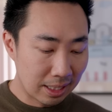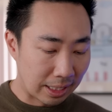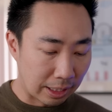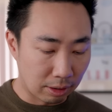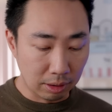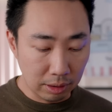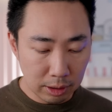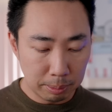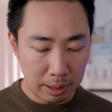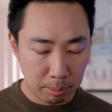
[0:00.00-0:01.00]
They are a
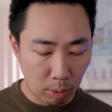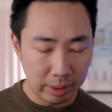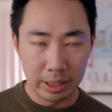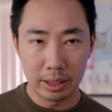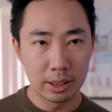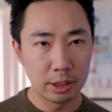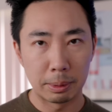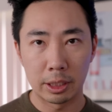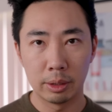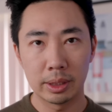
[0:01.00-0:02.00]
little bit more
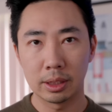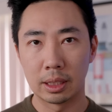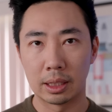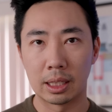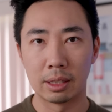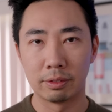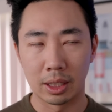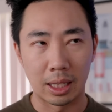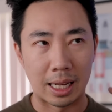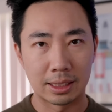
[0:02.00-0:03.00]
inconspicuous than kind of the
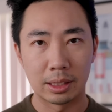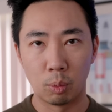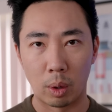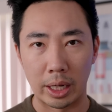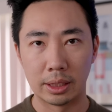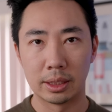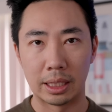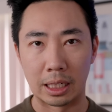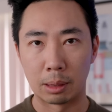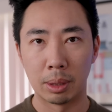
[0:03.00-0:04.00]
classic white
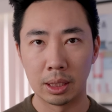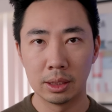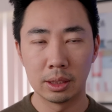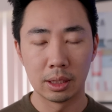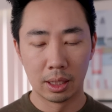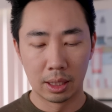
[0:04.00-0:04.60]
earbuds